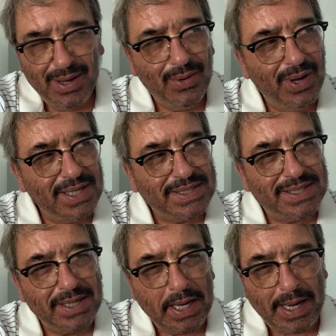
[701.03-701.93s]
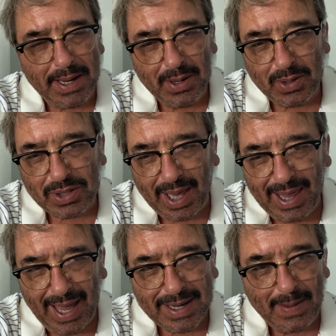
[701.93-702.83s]
Let's see.
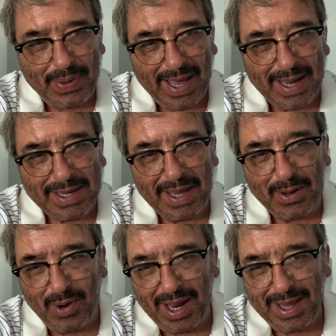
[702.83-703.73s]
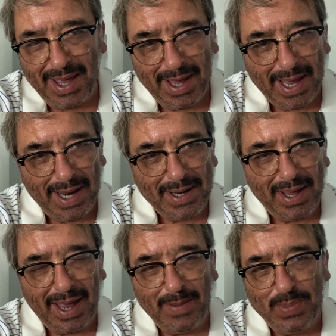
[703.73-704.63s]
Tlaquepaque,
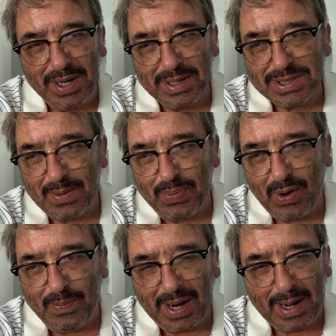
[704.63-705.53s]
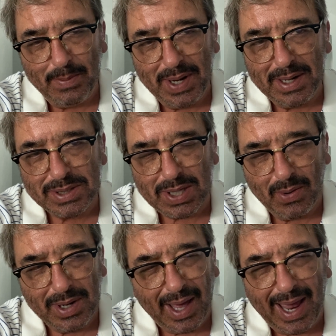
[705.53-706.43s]
Guadalajara, I've been to Zapopan, I've been to
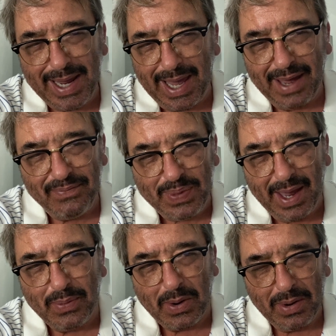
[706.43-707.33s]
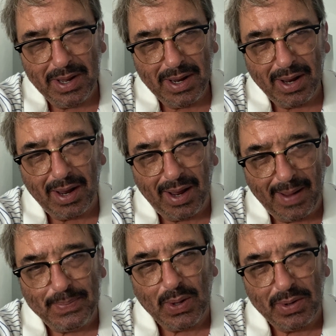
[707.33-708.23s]
Tona. I have never
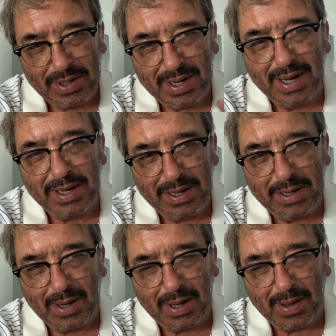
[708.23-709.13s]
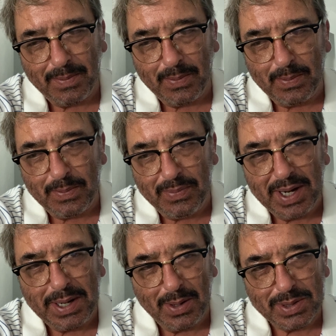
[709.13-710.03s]
uploaded any
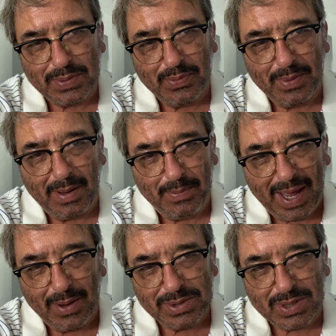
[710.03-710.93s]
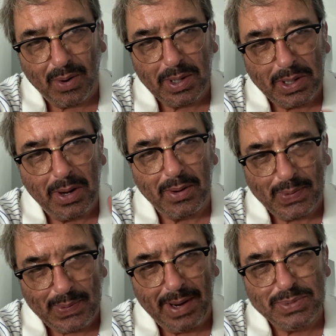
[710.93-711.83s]
videos about Tona or
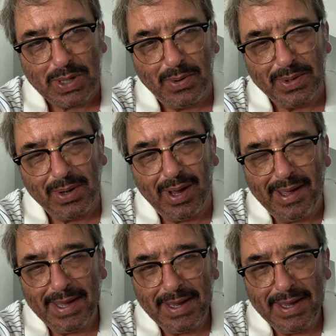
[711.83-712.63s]
from Tona